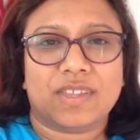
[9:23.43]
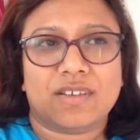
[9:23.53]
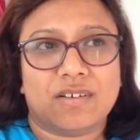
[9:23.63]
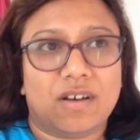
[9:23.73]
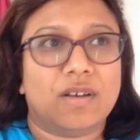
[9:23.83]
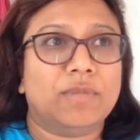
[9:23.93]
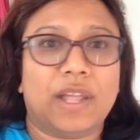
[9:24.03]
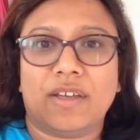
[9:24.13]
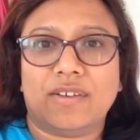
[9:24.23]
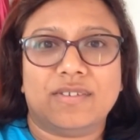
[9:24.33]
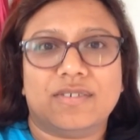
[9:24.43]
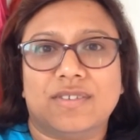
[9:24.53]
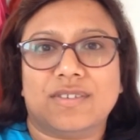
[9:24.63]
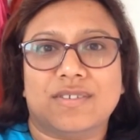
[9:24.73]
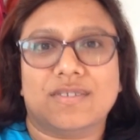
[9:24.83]
carb load.
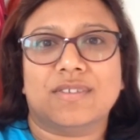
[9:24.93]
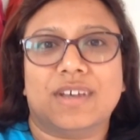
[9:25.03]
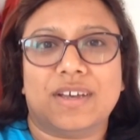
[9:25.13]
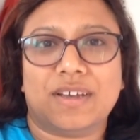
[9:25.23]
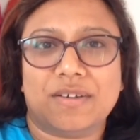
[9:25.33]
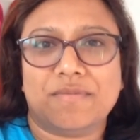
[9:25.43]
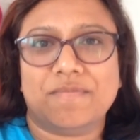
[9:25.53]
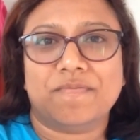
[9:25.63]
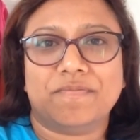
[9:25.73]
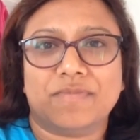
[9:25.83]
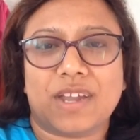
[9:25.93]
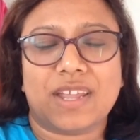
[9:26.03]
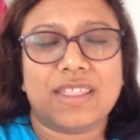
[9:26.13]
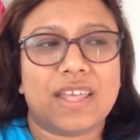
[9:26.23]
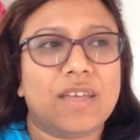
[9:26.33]
And I
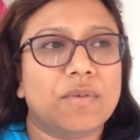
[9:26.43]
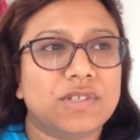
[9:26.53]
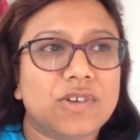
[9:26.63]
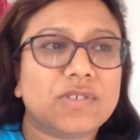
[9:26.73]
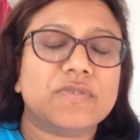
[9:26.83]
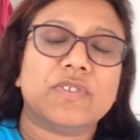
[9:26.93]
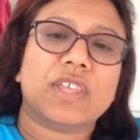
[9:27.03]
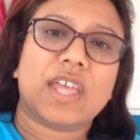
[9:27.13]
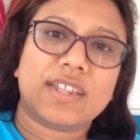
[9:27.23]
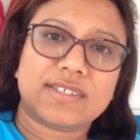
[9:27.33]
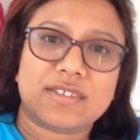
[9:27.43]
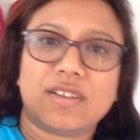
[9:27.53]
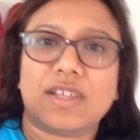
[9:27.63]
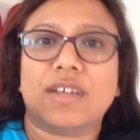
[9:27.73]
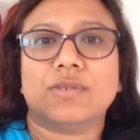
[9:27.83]
think it was useful for the kids to
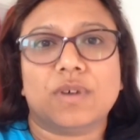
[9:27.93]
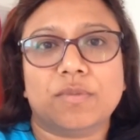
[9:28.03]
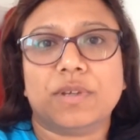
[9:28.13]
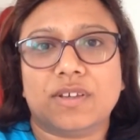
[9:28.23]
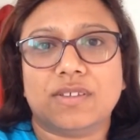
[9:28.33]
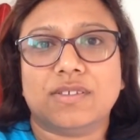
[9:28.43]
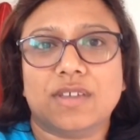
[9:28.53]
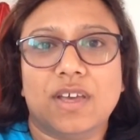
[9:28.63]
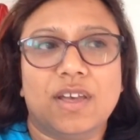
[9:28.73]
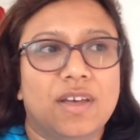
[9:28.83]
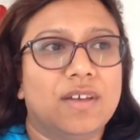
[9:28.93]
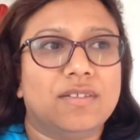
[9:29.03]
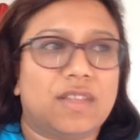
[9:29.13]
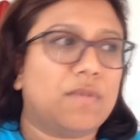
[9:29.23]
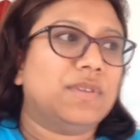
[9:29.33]
know that as well, because
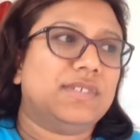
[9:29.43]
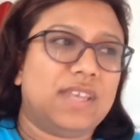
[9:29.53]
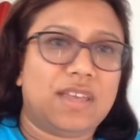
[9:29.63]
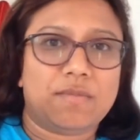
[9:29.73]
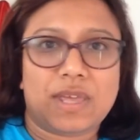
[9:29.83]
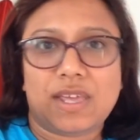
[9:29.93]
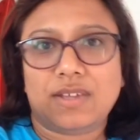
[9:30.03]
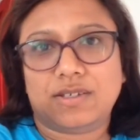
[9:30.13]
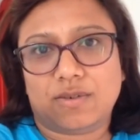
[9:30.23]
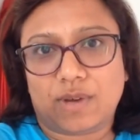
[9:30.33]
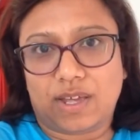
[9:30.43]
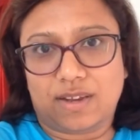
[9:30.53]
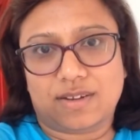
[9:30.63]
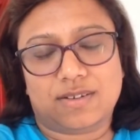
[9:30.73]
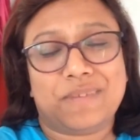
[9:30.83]
they were seeing me do it.
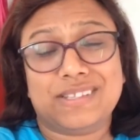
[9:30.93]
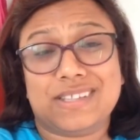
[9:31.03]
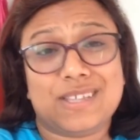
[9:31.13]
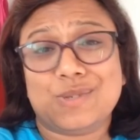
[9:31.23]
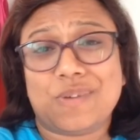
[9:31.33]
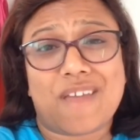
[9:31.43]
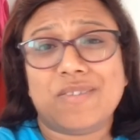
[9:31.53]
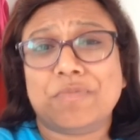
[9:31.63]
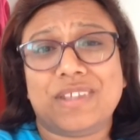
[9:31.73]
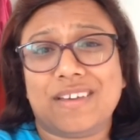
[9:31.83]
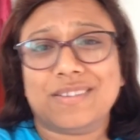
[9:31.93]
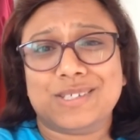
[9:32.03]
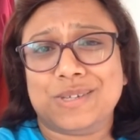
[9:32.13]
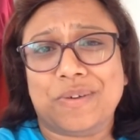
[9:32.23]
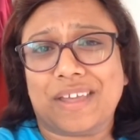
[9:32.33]
Basically, they saw everybody else
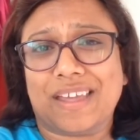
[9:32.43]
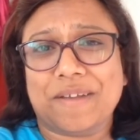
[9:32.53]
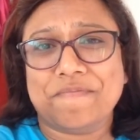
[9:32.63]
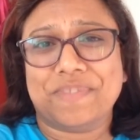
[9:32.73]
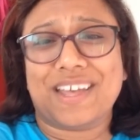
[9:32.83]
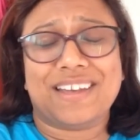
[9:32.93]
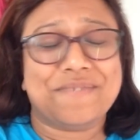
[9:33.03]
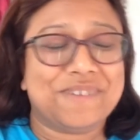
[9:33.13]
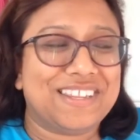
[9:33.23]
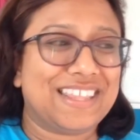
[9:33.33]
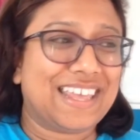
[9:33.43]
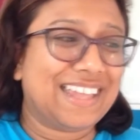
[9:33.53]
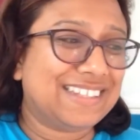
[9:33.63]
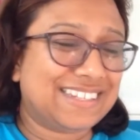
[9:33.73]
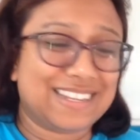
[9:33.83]
doing it. One of the
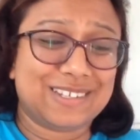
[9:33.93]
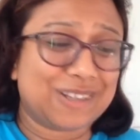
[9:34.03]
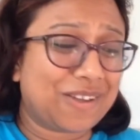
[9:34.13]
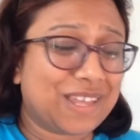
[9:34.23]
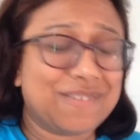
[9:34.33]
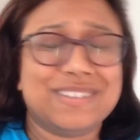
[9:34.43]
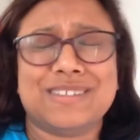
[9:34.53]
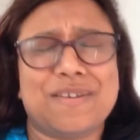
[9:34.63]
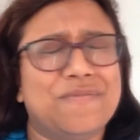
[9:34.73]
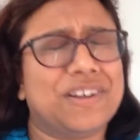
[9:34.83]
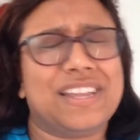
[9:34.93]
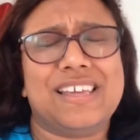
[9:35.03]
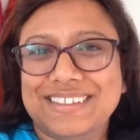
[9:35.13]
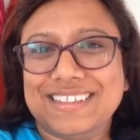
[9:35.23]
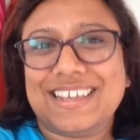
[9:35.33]
kids said a joke, it was so
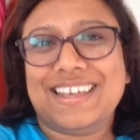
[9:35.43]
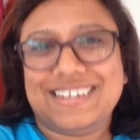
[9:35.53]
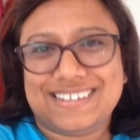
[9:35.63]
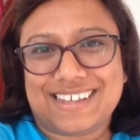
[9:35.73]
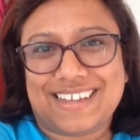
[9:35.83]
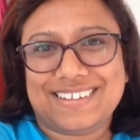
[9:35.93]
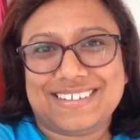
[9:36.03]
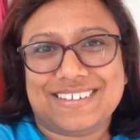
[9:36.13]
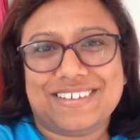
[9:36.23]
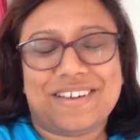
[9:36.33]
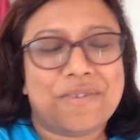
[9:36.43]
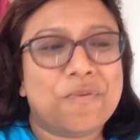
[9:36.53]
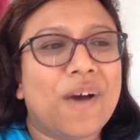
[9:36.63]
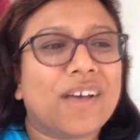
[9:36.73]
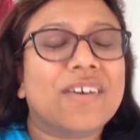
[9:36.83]
funny. The kid said, "Oh,
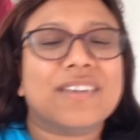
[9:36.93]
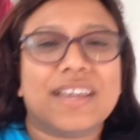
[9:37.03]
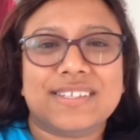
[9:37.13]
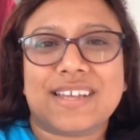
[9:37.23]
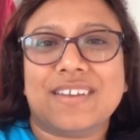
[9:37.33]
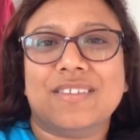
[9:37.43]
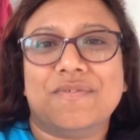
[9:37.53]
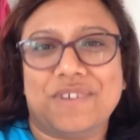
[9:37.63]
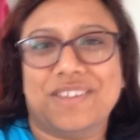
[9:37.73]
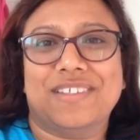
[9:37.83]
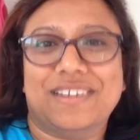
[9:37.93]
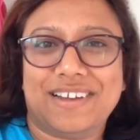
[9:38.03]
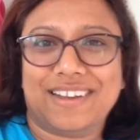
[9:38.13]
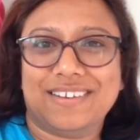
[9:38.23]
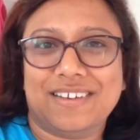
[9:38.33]
why can't I stand in the front of the
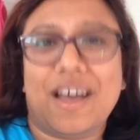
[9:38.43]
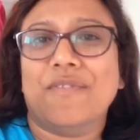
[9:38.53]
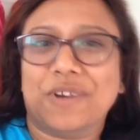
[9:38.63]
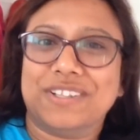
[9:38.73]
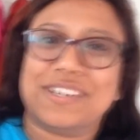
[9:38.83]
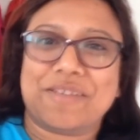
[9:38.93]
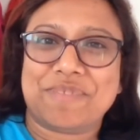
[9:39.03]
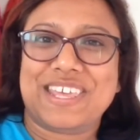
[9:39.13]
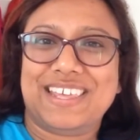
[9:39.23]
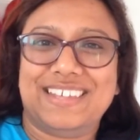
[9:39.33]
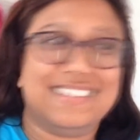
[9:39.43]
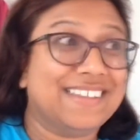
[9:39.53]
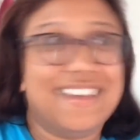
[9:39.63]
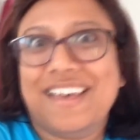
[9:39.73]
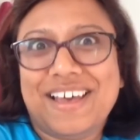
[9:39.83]
line? I've got diabetes.
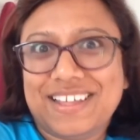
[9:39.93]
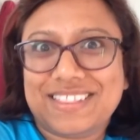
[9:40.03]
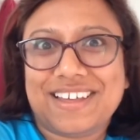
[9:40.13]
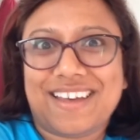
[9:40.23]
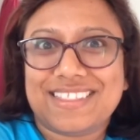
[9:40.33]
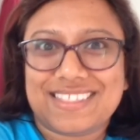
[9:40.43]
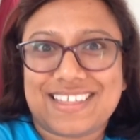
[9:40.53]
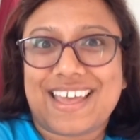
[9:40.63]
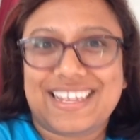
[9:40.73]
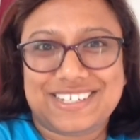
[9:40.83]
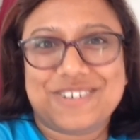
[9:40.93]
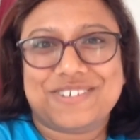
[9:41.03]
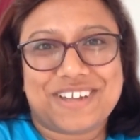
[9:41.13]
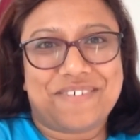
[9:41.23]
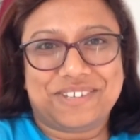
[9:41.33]
The other 30
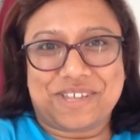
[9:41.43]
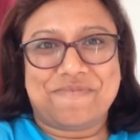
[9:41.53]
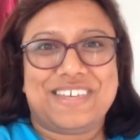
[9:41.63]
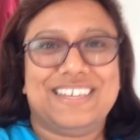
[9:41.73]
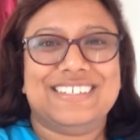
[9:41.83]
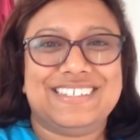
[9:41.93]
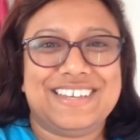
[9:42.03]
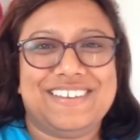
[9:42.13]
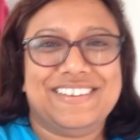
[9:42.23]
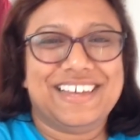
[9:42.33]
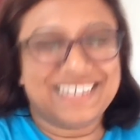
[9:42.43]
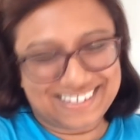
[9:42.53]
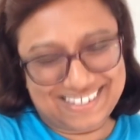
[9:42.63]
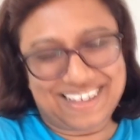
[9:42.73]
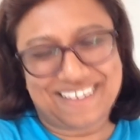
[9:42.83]
children have diabetes too."
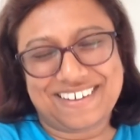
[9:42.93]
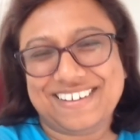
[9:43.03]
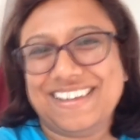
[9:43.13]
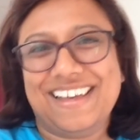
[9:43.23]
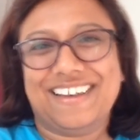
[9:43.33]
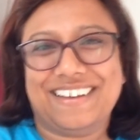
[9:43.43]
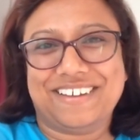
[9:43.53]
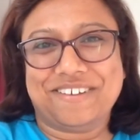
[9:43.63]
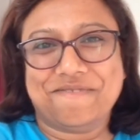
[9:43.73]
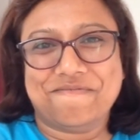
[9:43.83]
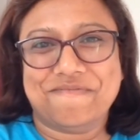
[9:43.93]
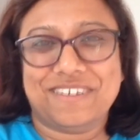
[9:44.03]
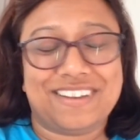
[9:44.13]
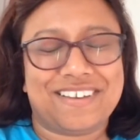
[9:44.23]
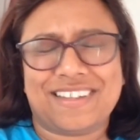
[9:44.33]
So
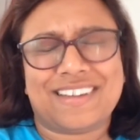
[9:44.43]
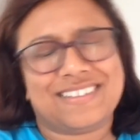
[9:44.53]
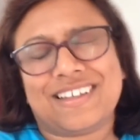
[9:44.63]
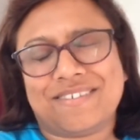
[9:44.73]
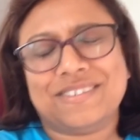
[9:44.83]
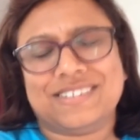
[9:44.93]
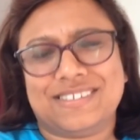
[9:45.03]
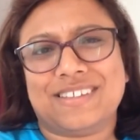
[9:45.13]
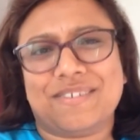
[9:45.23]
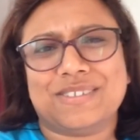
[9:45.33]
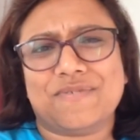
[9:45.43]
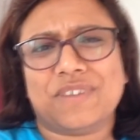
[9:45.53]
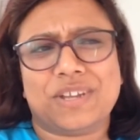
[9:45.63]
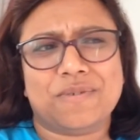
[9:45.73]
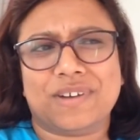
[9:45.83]
that was a
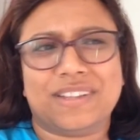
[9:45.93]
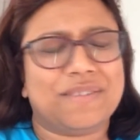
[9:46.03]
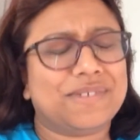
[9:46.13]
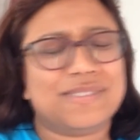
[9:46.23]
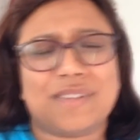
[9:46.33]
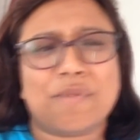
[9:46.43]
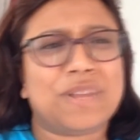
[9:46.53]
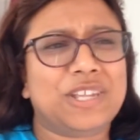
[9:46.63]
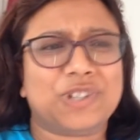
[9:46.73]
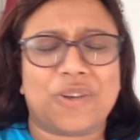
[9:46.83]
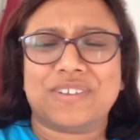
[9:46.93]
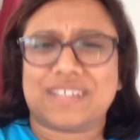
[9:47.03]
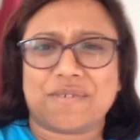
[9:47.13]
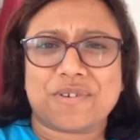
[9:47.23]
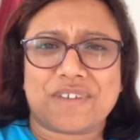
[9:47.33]
funny one. There were so many jokes
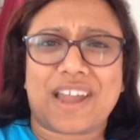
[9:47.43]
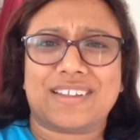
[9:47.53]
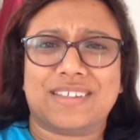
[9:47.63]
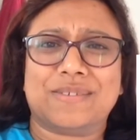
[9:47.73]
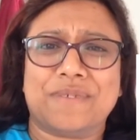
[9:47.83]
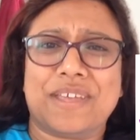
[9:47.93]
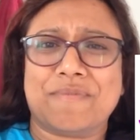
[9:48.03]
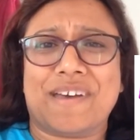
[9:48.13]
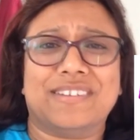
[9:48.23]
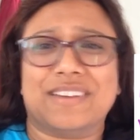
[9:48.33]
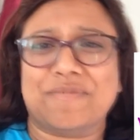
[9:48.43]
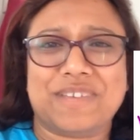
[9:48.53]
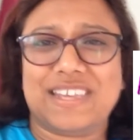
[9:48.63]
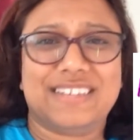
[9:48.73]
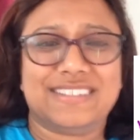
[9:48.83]
that were cracked this week about
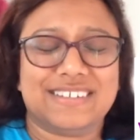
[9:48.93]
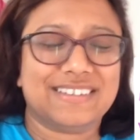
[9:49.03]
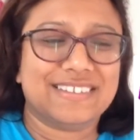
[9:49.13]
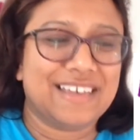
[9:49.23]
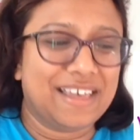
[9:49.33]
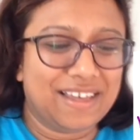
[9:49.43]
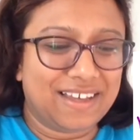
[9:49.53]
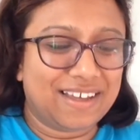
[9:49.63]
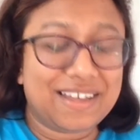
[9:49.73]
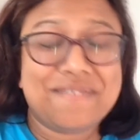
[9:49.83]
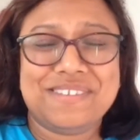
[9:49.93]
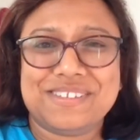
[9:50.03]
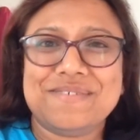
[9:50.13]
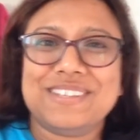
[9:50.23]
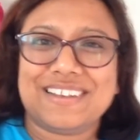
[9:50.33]
diabetes, and it was
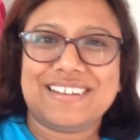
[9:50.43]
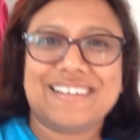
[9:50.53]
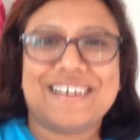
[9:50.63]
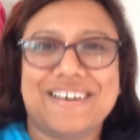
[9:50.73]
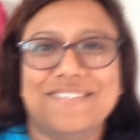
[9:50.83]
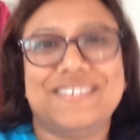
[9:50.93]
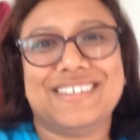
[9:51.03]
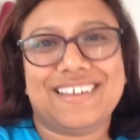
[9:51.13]
a good laugh. So